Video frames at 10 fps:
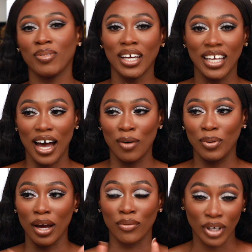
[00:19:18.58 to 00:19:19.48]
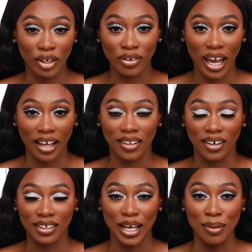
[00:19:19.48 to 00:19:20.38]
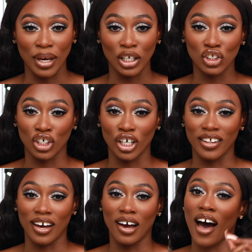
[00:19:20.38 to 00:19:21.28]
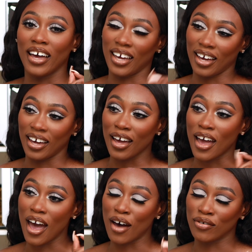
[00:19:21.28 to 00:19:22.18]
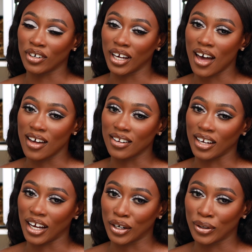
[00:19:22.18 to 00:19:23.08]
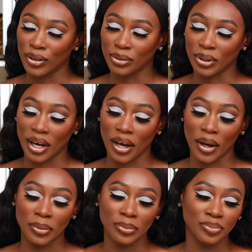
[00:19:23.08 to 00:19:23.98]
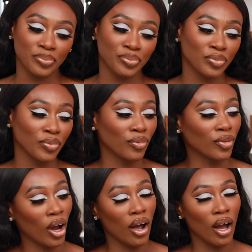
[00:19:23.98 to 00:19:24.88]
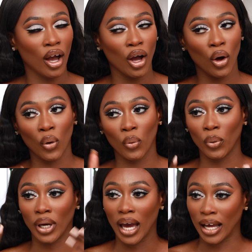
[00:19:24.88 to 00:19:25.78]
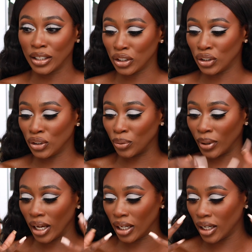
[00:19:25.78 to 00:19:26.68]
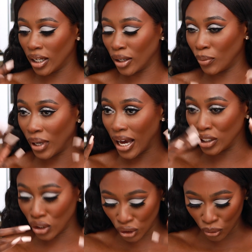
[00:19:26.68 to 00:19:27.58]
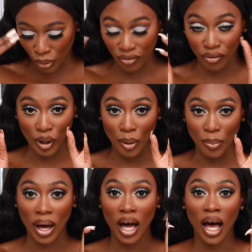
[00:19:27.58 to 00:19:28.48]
Yeah, when I recreate looks, I make sure that I hit every nail, okay? We had to do it. We had to do it from